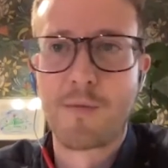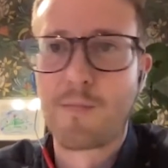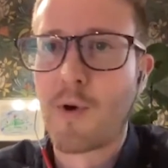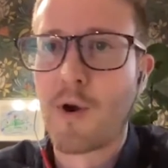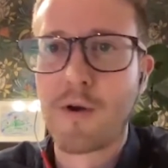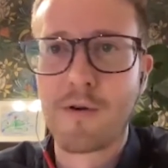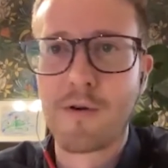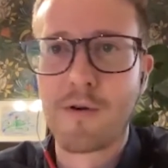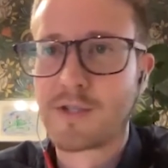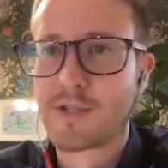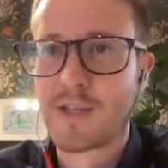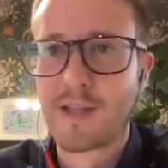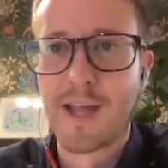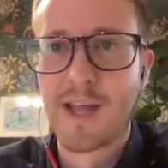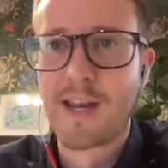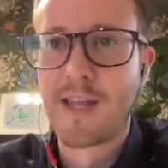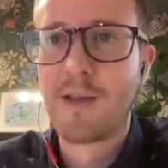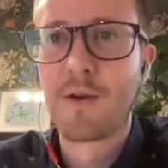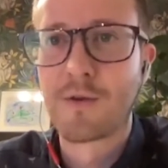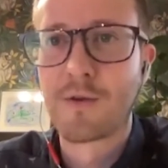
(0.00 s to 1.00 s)
partners in
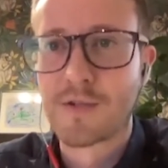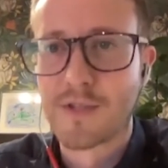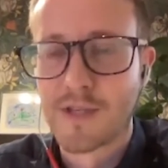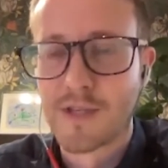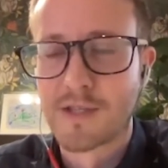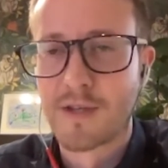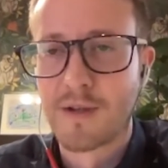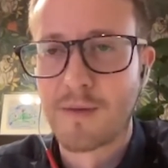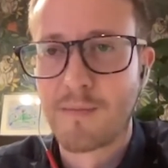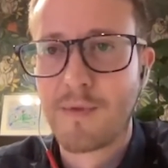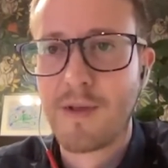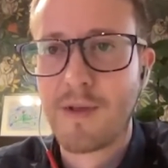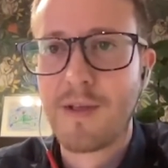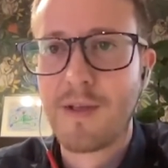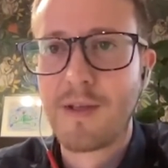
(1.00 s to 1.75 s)
that ecosystem